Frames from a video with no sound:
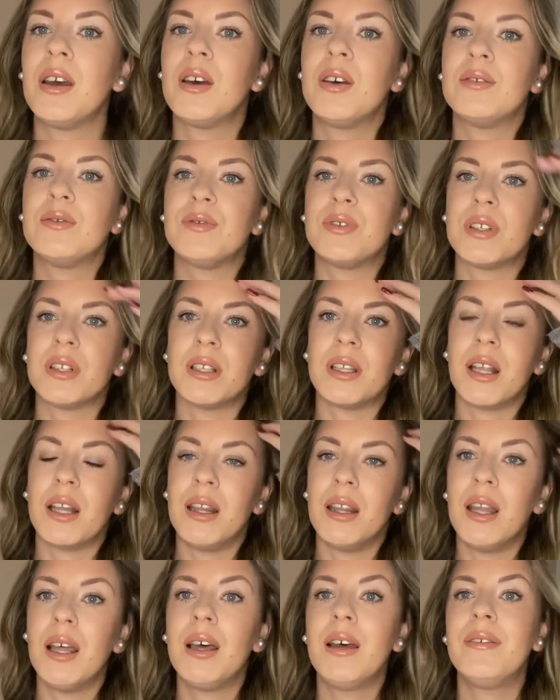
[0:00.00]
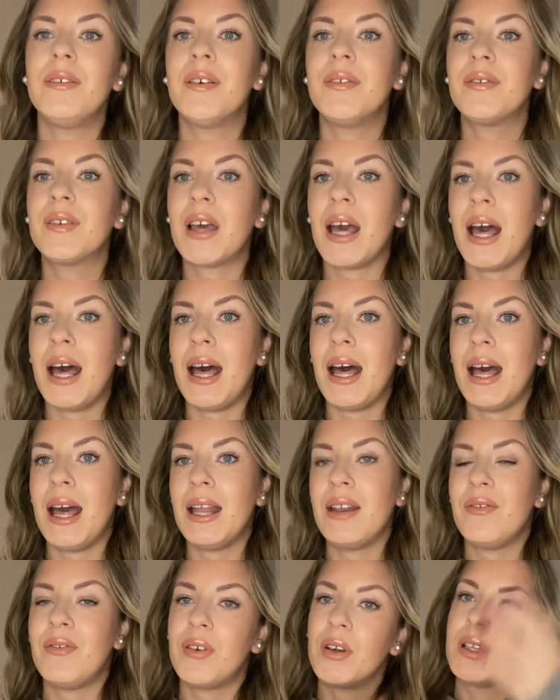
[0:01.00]
For the love of God,
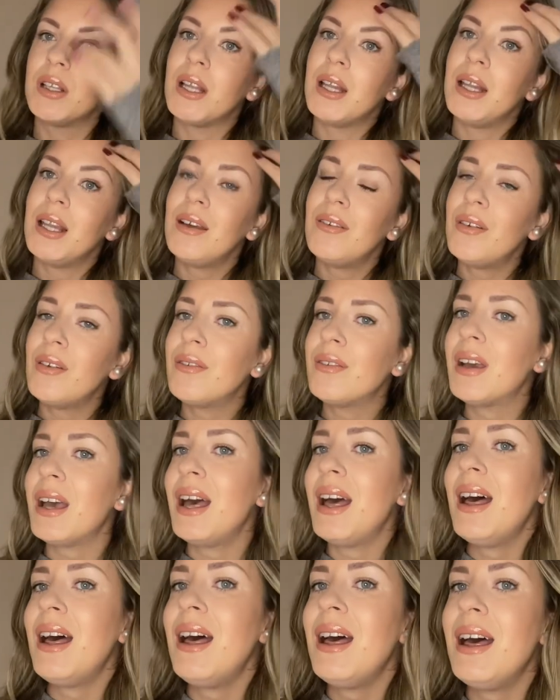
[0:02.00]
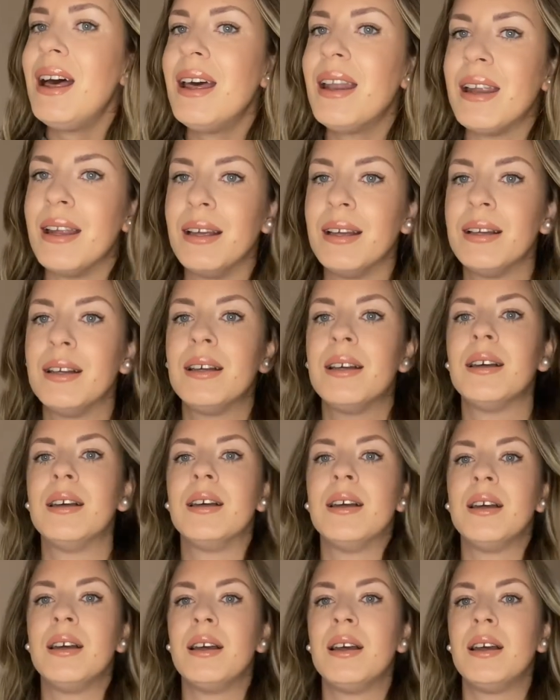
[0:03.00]
for the love of God,
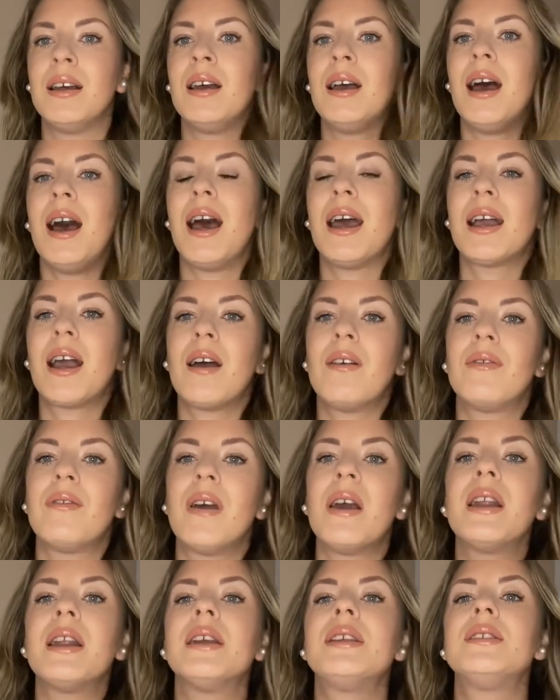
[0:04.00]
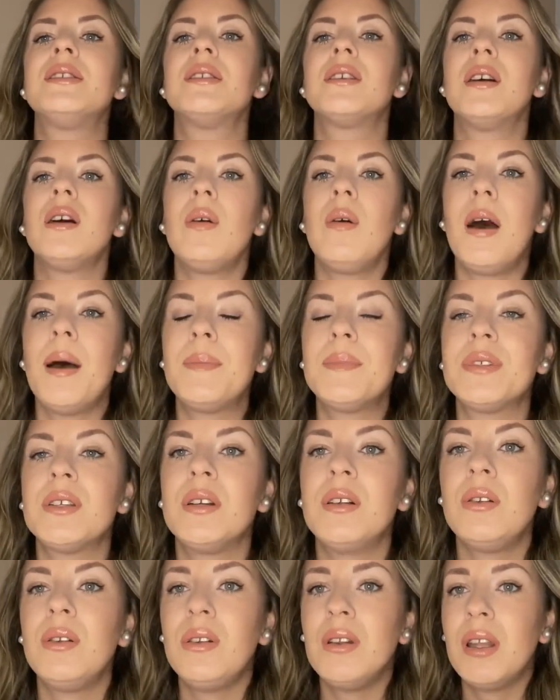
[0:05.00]
I got ready to go
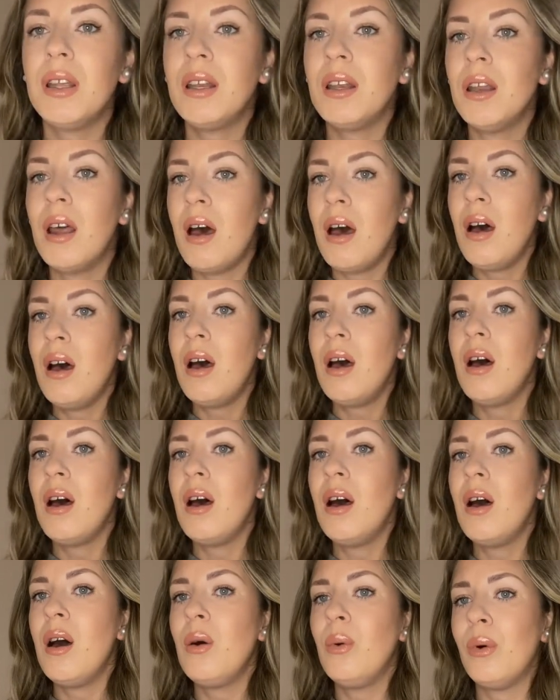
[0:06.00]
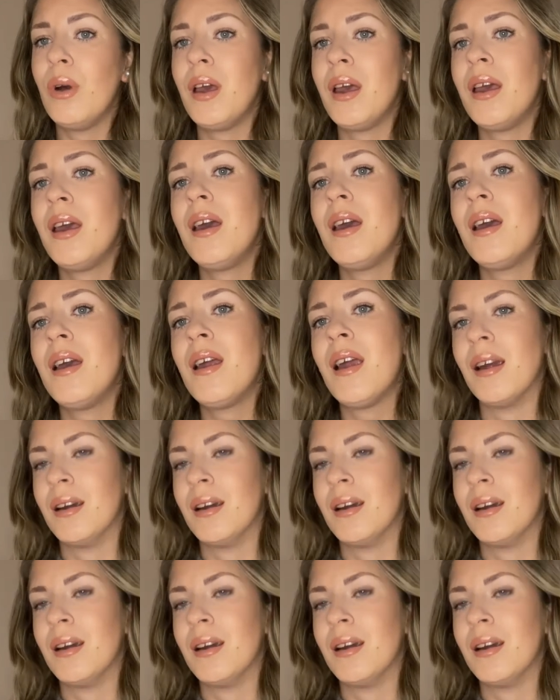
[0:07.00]
absolutely nowhere.